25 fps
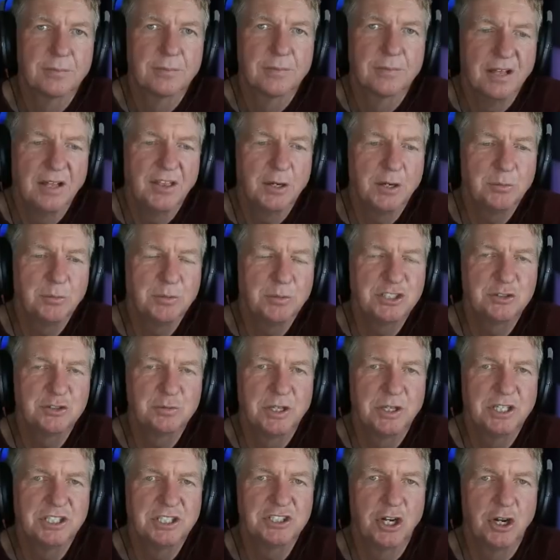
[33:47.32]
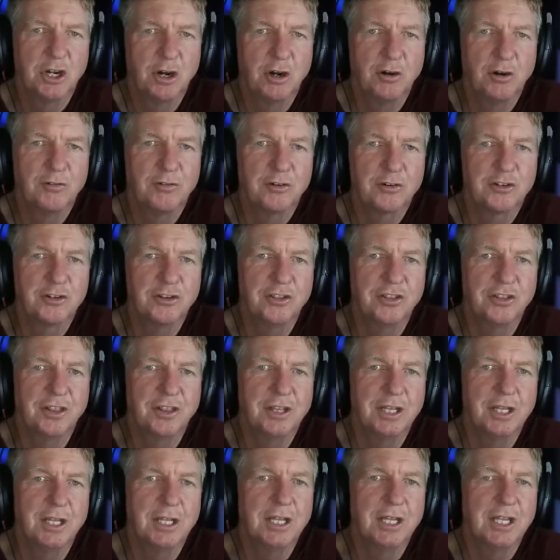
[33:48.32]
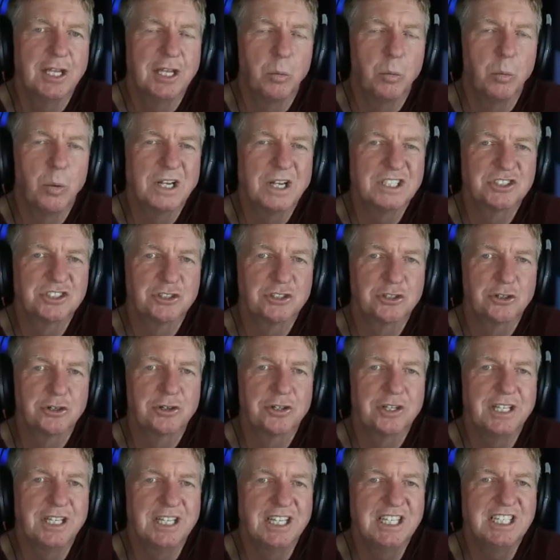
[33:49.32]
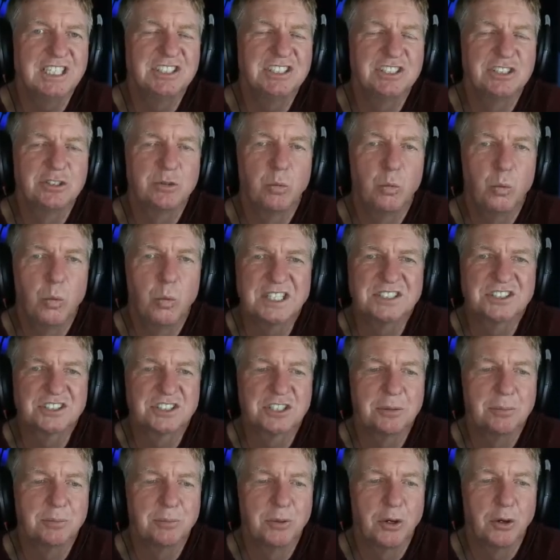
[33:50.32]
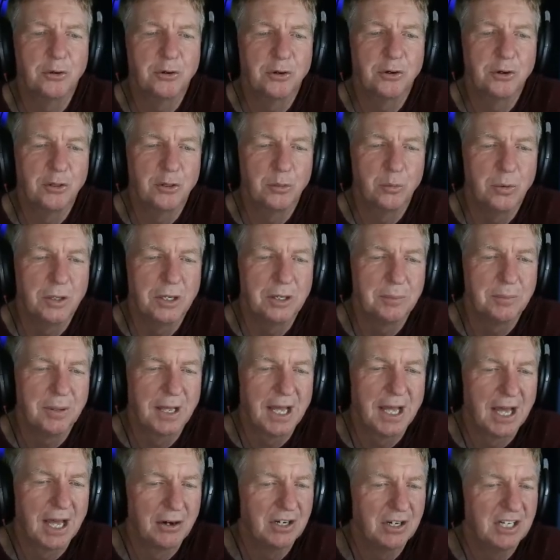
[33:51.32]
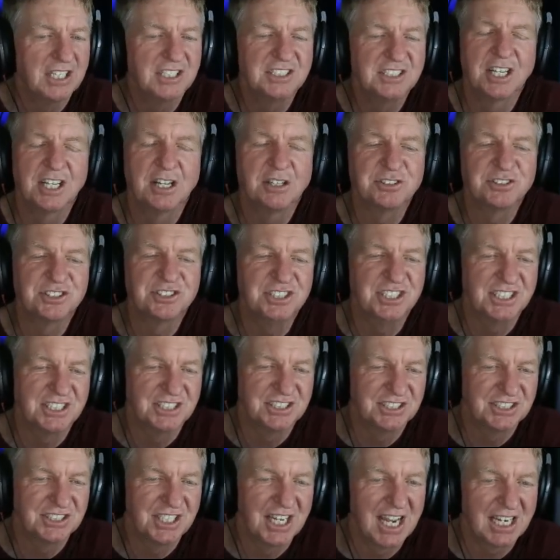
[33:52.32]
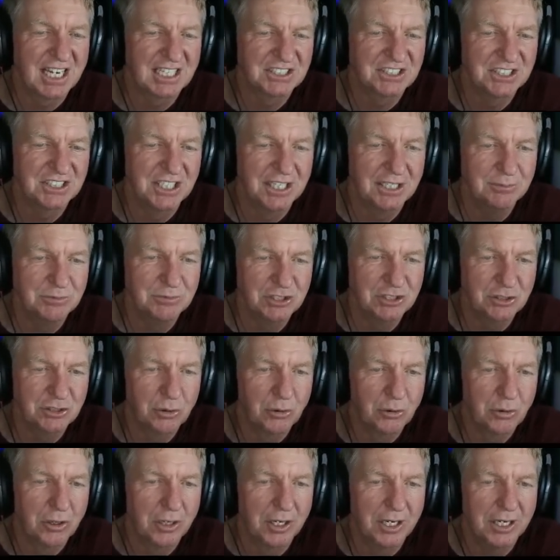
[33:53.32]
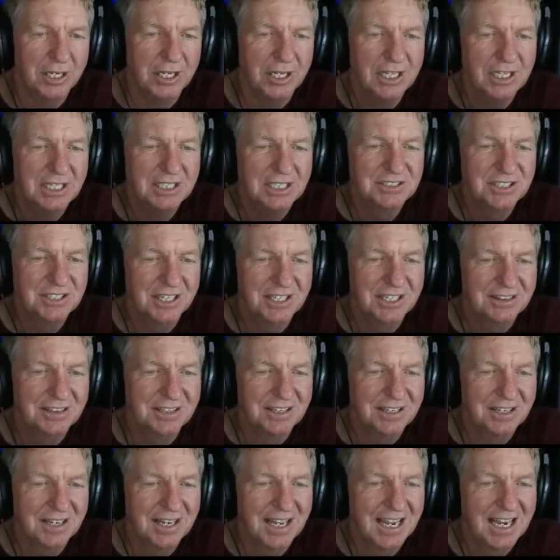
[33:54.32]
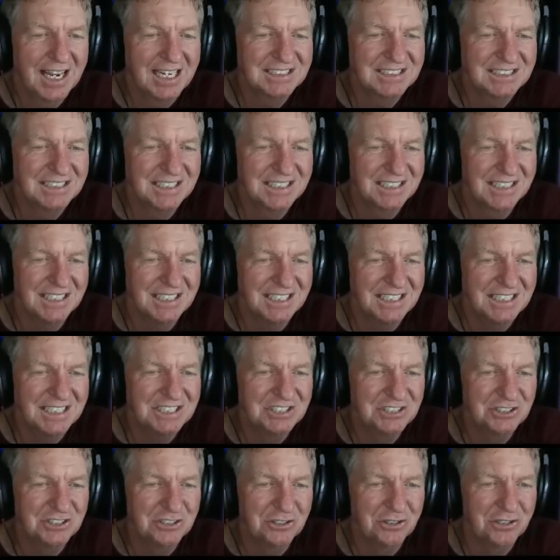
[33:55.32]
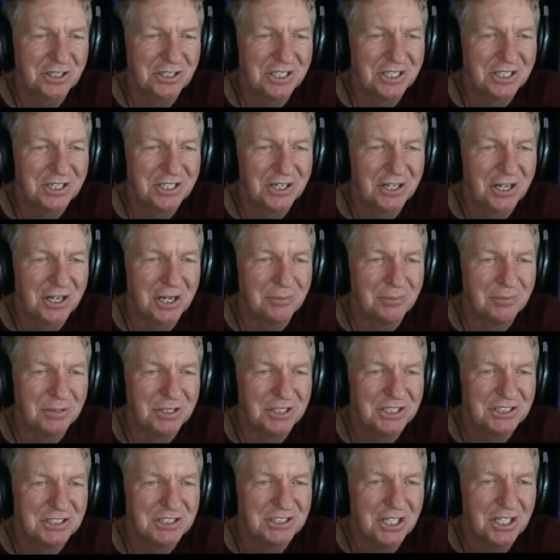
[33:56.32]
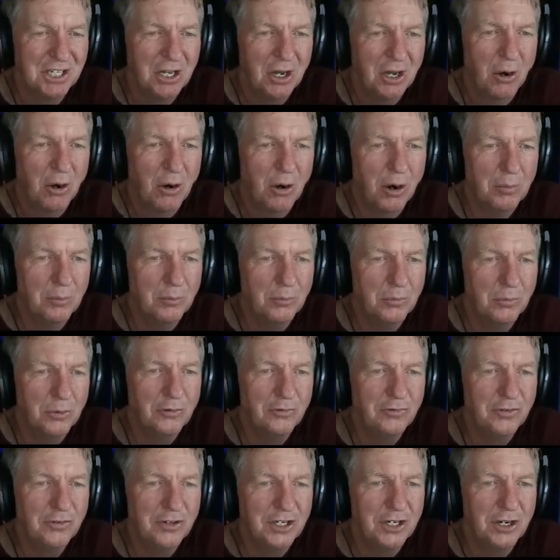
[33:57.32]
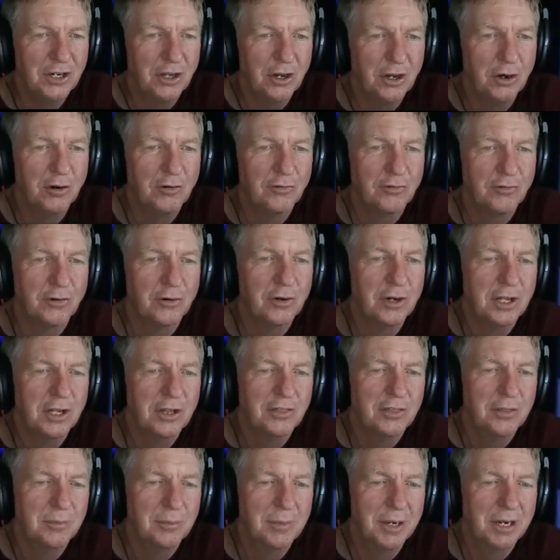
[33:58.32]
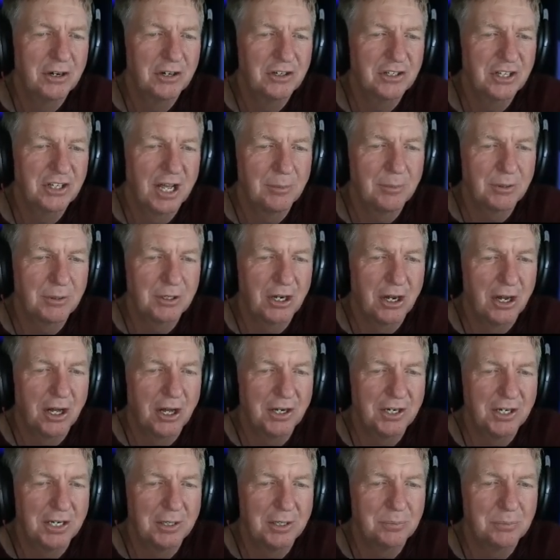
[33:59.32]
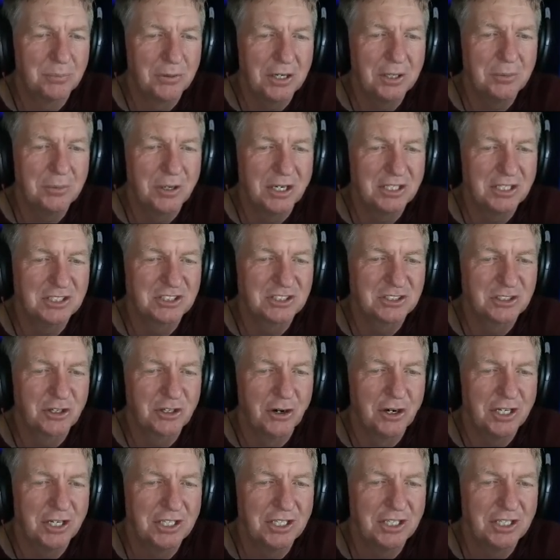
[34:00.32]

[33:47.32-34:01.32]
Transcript: And then we switch over to the westerly east-west component of the wind pattern. It tells the exact same story. It's like the last of the easterly anomalies are moving over the maritime continent pretty much starting